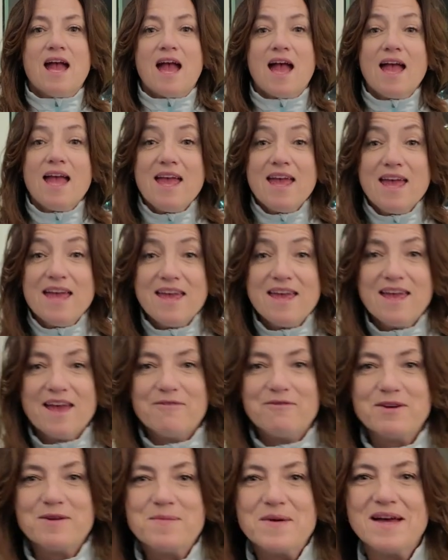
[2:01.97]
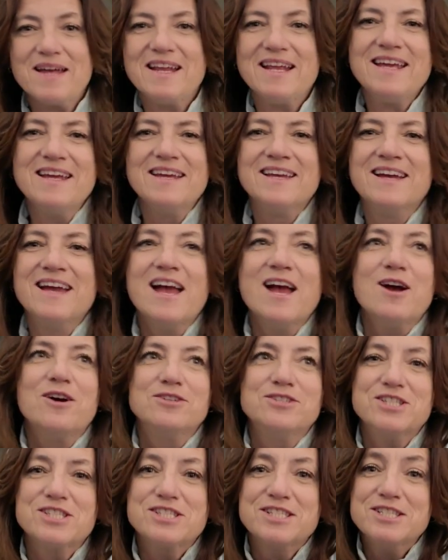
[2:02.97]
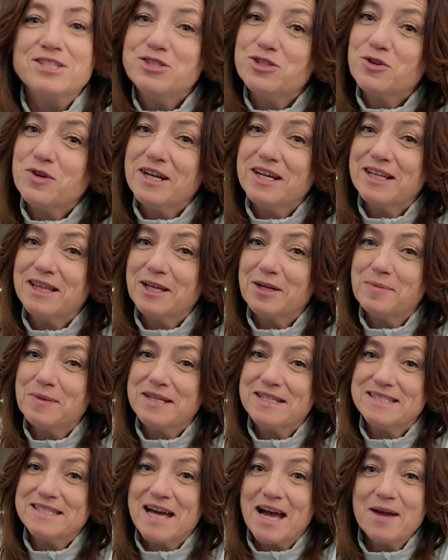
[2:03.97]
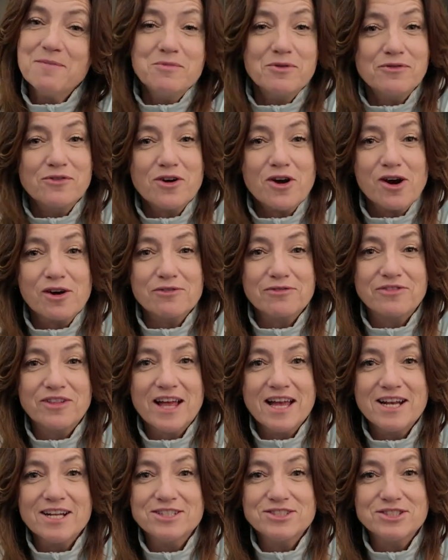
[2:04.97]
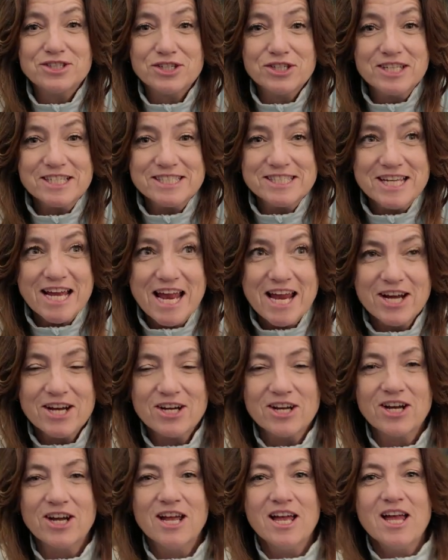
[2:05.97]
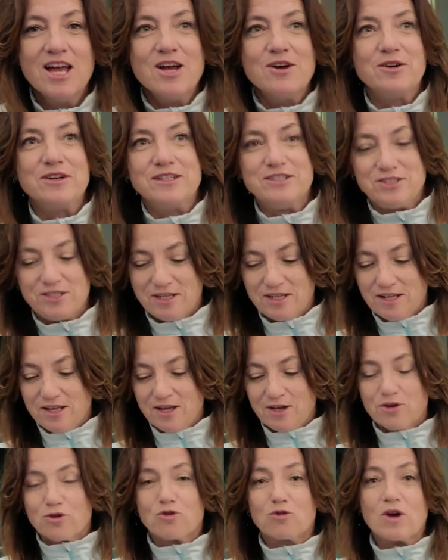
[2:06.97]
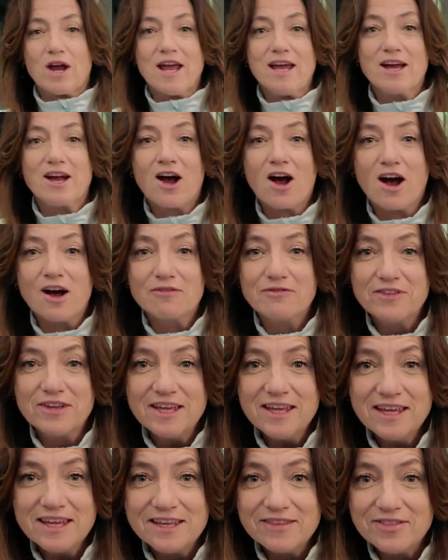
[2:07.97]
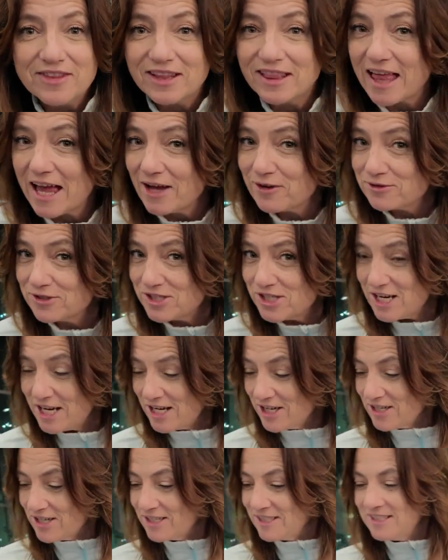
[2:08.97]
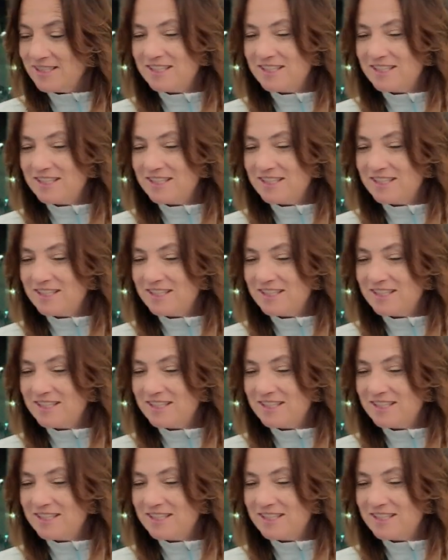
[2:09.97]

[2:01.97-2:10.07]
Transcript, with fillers: Hey, everybody. Just enjoying a little bit of time before our flight on Turkish Air and great coffee in the lounge here.